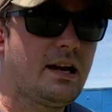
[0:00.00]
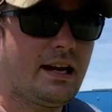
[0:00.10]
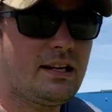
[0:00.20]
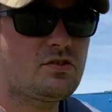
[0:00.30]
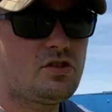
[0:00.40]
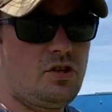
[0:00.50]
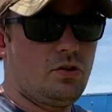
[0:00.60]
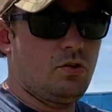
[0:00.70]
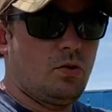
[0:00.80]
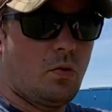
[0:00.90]
is
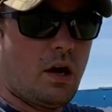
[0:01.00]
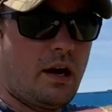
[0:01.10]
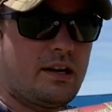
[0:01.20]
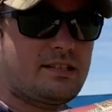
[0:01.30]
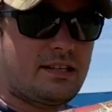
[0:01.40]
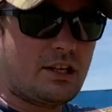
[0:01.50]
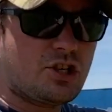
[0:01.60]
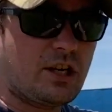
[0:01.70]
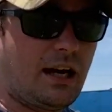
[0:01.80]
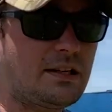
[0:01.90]
do 6
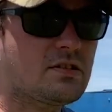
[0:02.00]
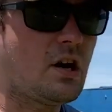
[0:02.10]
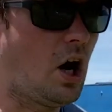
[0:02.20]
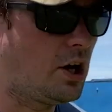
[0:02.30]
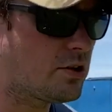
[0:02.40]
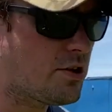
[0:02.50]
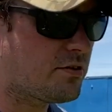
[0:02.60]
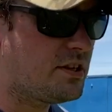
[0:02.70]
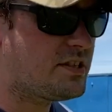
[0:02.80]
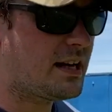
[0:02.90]
shots under 3
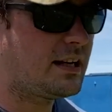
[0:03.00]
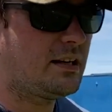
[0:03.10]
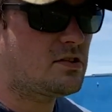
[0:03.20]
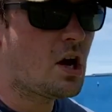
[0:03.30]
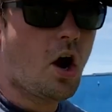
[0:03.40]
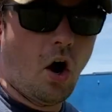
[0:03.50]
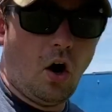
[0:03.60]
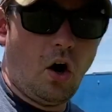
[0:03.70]
seconds, all